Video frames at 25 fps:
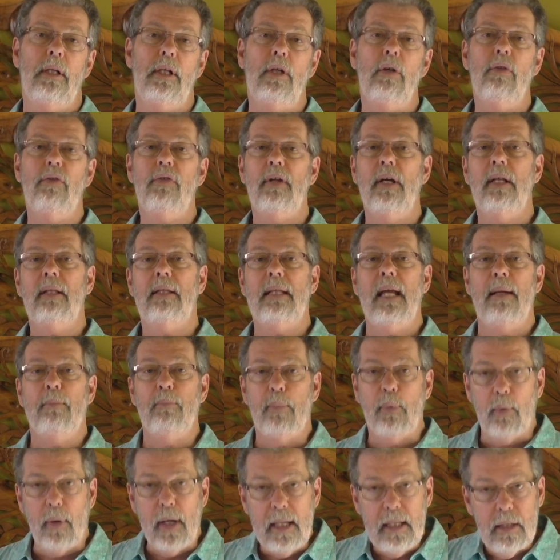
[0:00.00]
Do you think they
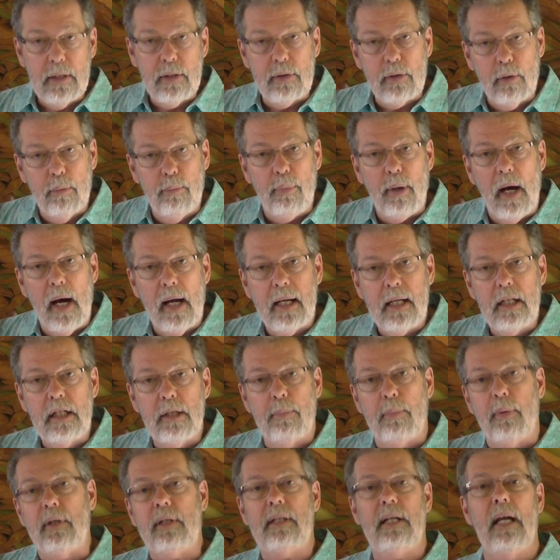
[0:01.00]
brace their body
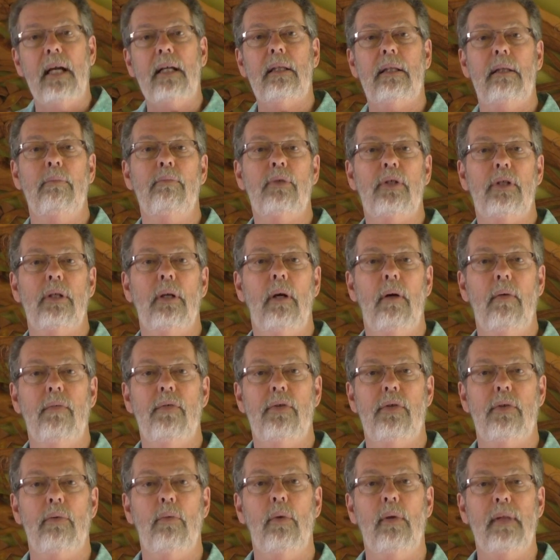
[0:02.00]
to protect
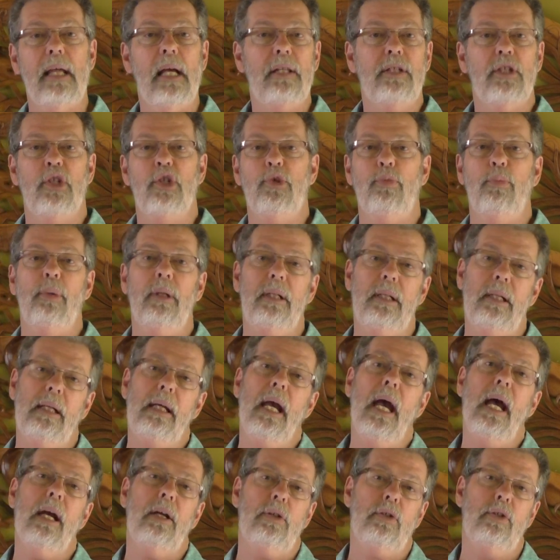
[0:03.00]
themselves? Well, that's a
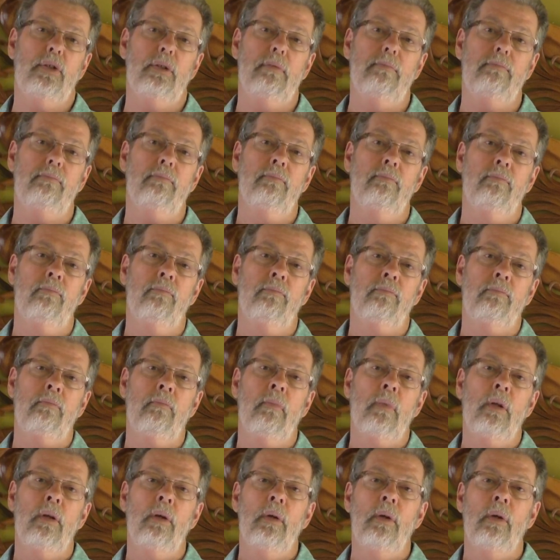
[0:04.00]
splinting action.
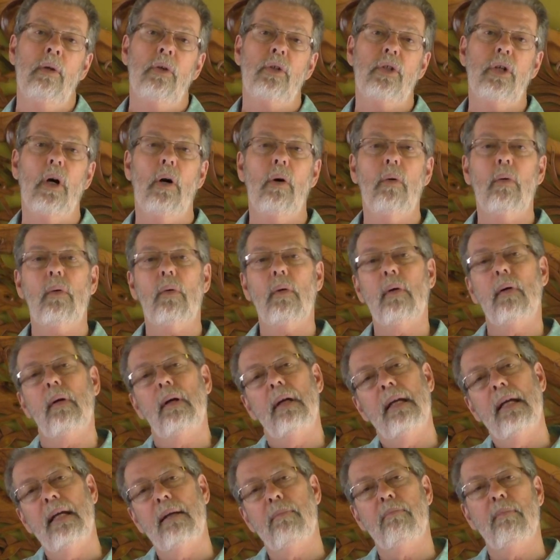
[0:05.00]
So
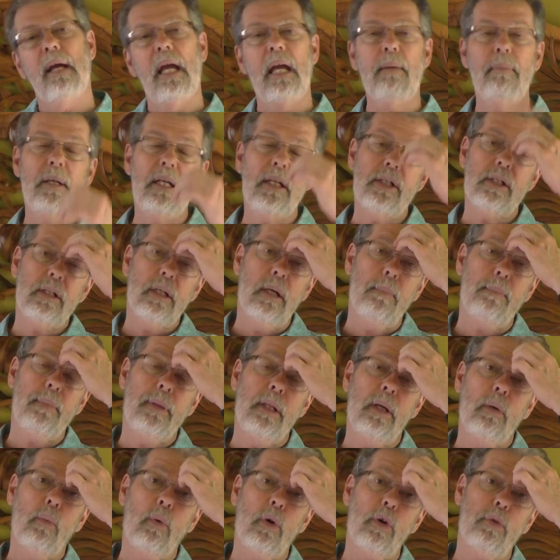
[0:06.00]
it may be
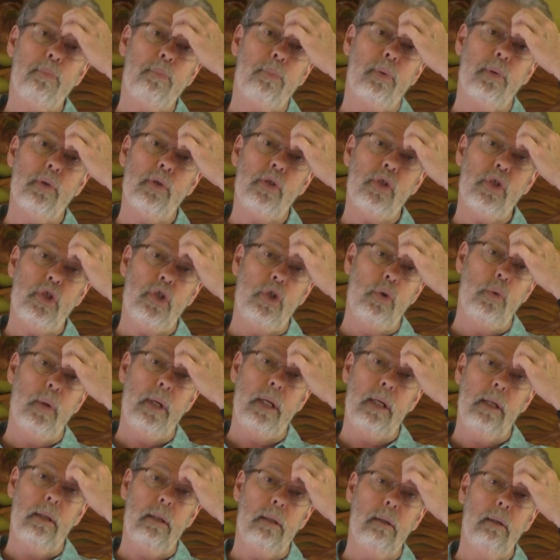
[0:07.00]
something worth
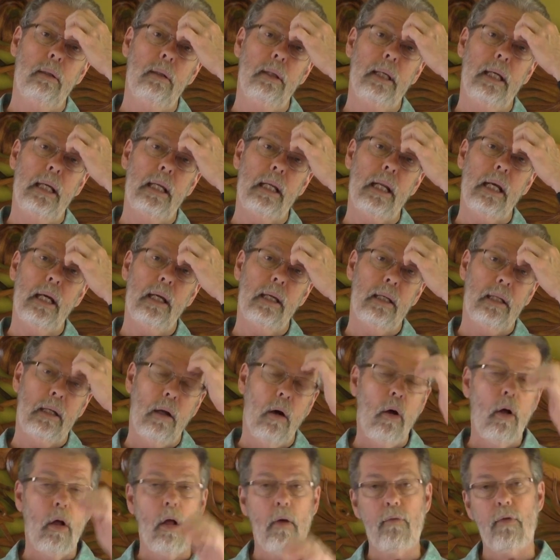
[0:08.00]
pursuing, and,
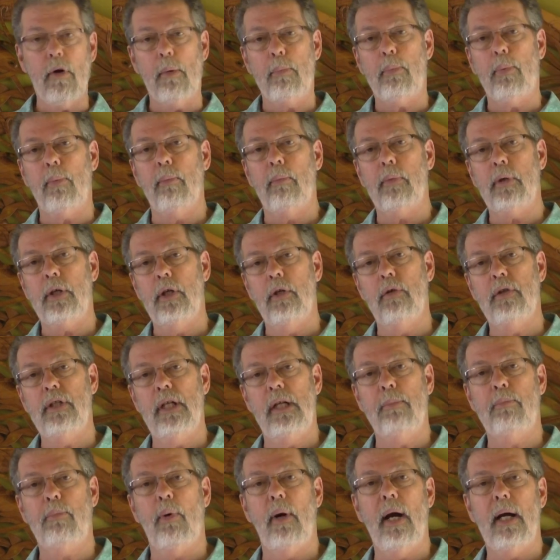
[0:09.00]
and all of our
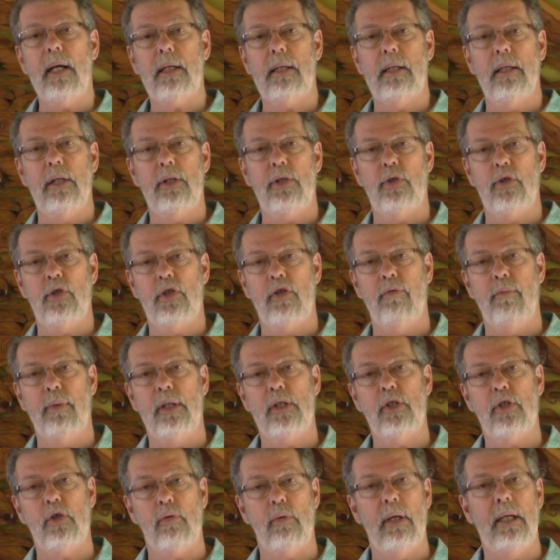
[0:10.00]
QT practitioners have
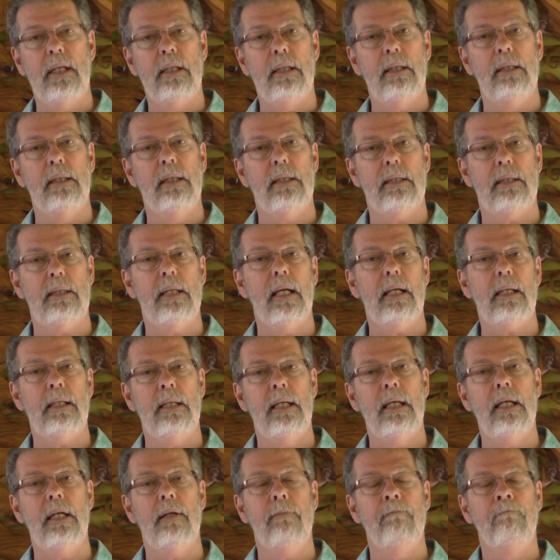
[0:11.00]
been trained in this
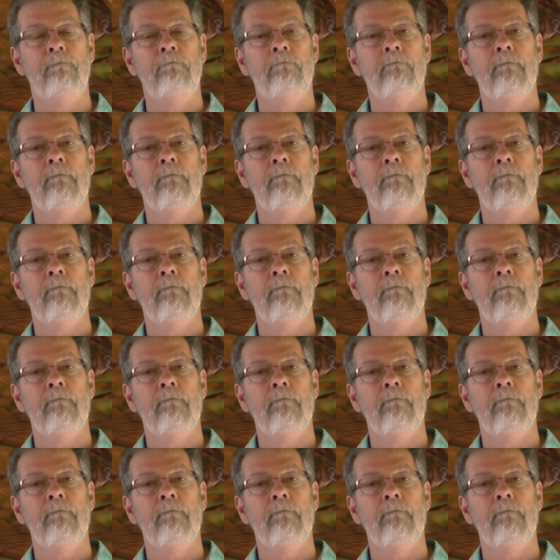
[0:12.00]
technique.